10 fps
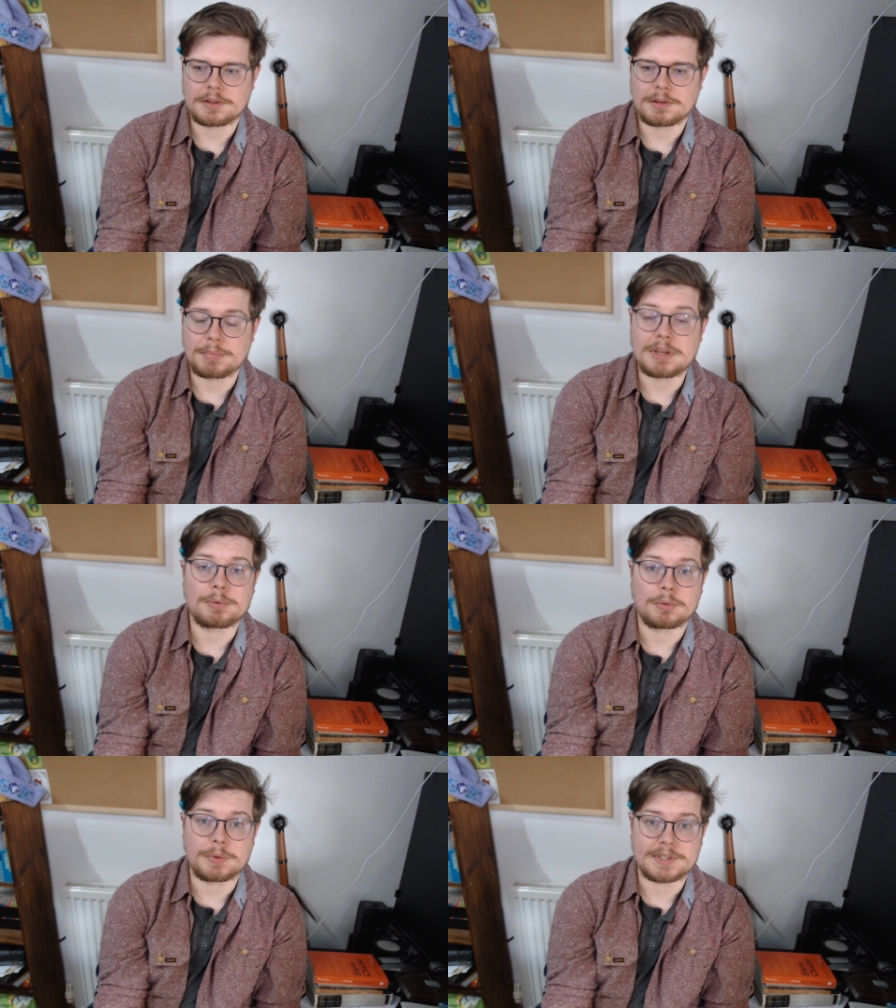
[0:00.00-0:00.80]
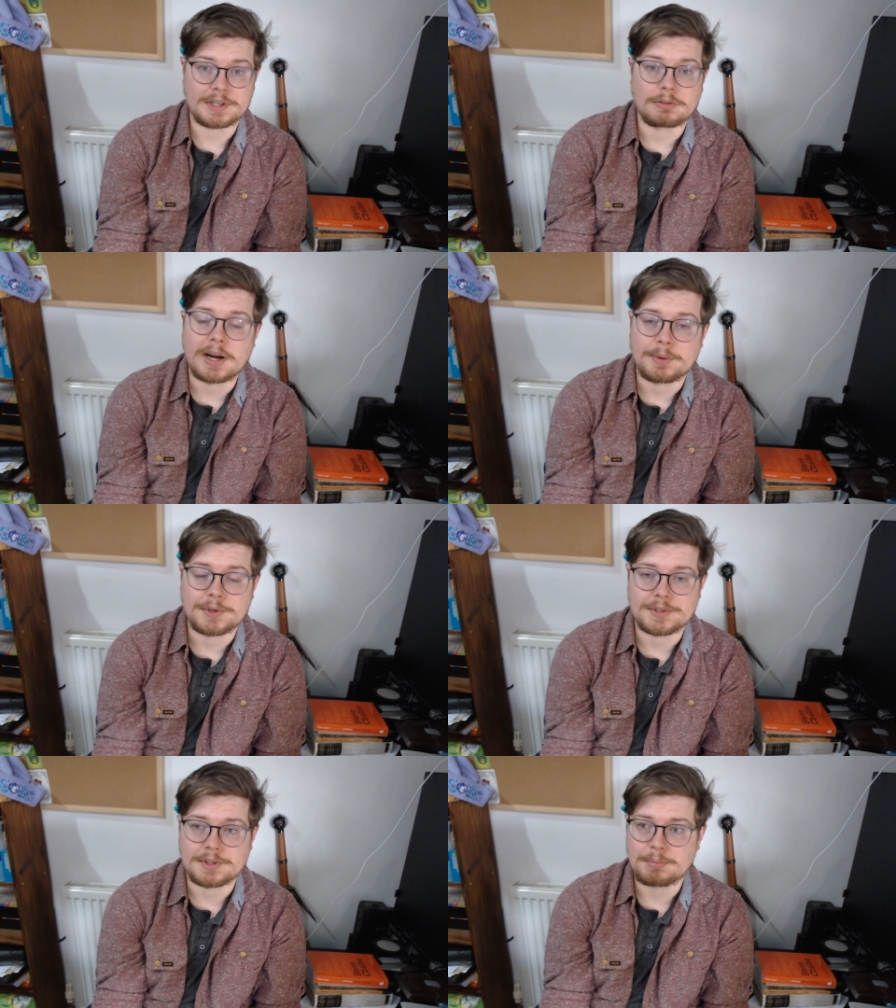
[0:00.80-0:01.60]
the people we see around
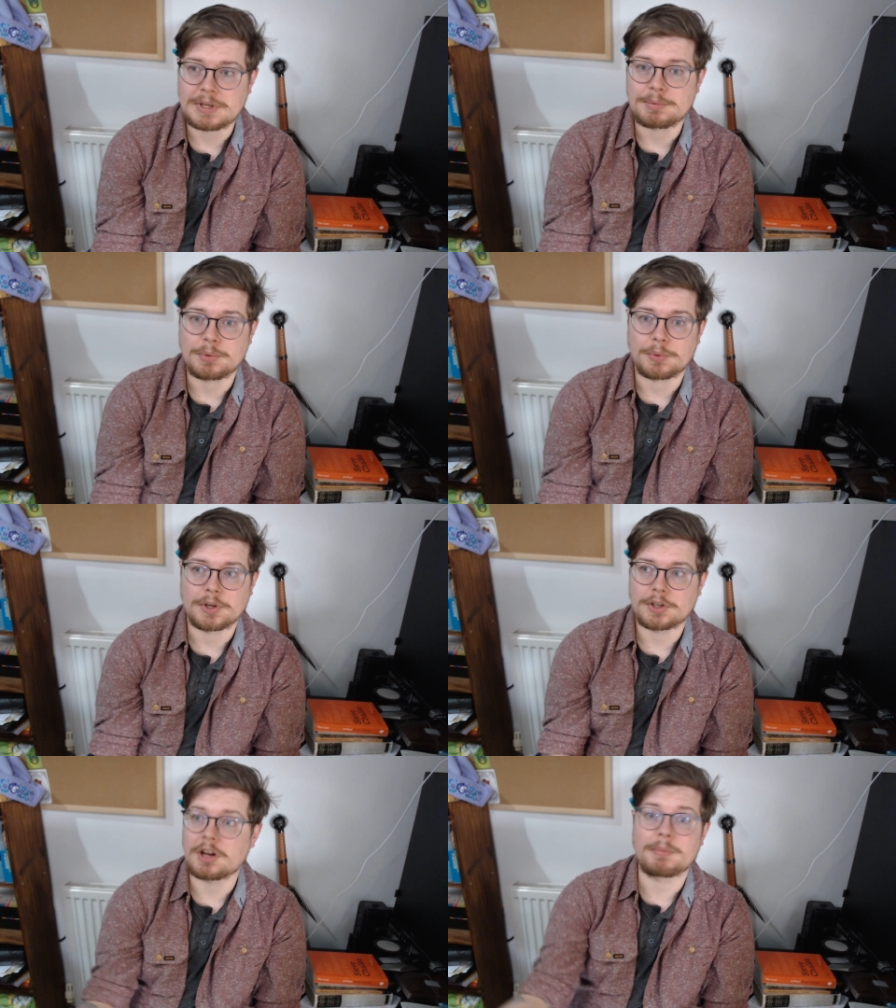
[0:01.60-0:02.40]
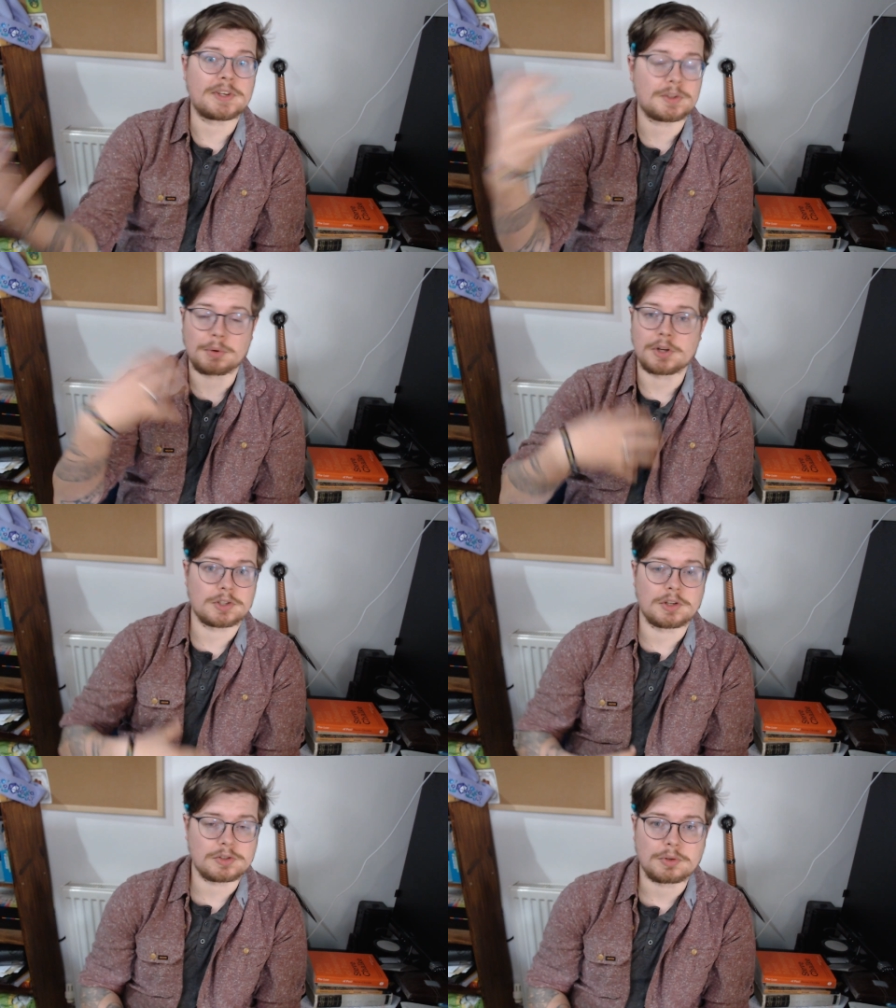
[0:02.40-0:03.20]
us and the people that come into our
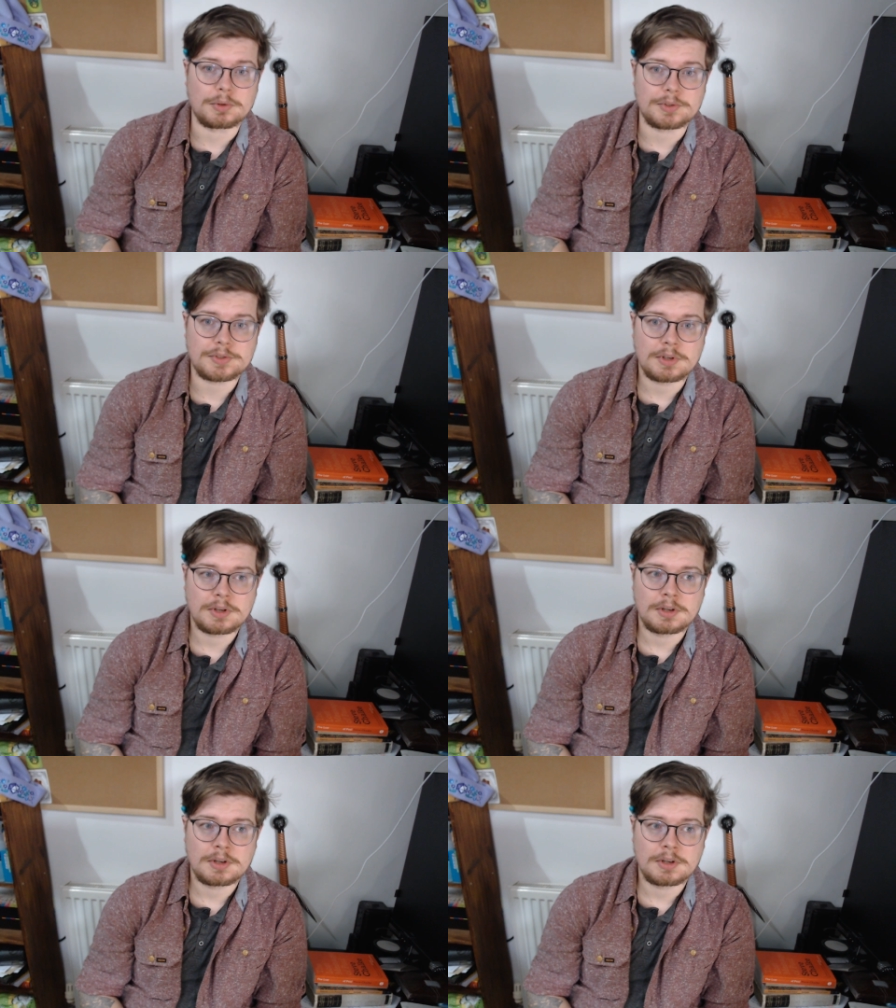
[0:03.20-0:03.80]
church doors.